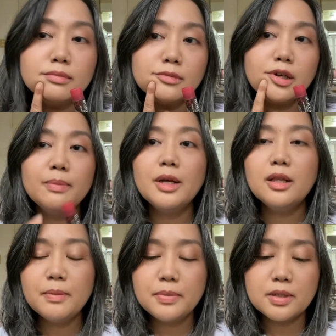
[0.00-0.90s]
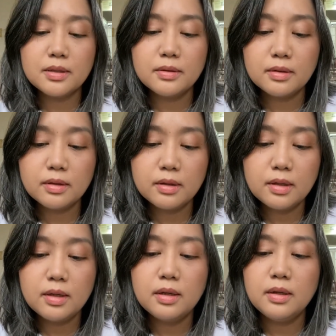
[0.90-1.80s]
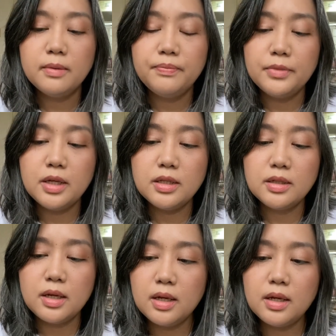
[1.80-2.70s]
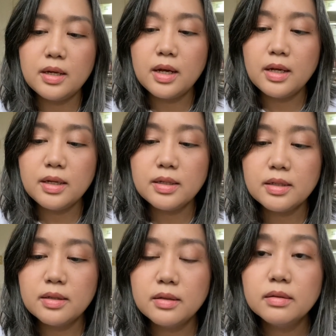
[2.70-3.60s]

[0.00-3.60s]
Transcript: on my lips. It's a nice